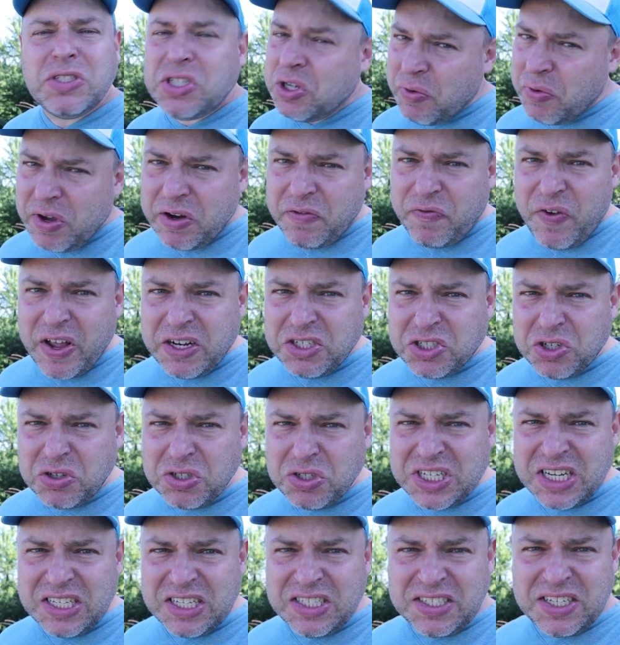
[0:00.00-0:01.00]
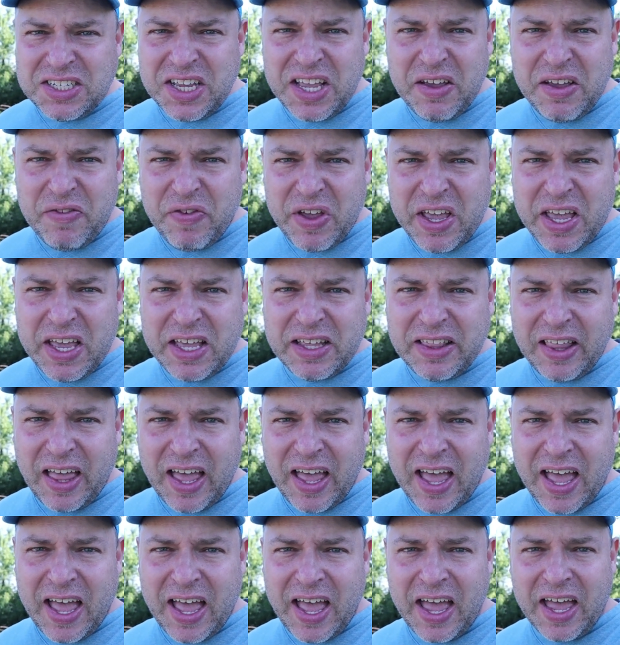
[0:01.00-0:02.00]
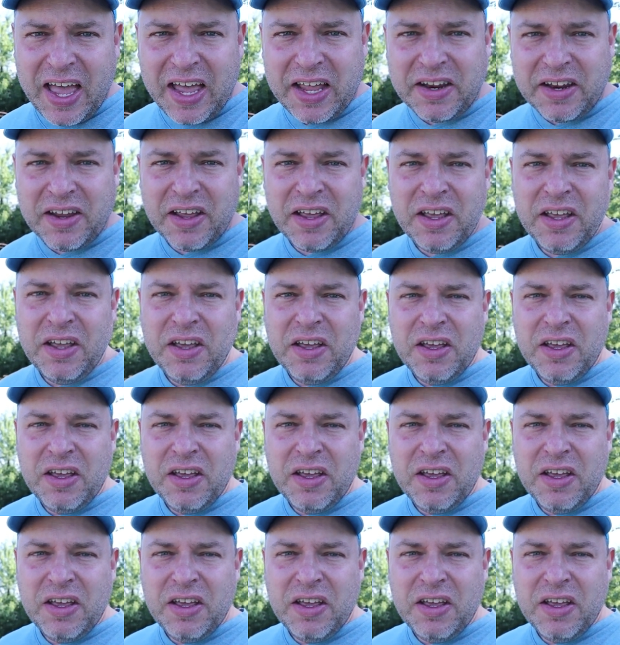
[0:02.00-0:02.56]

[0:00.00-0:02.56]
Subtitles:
to Adventures in TV Land!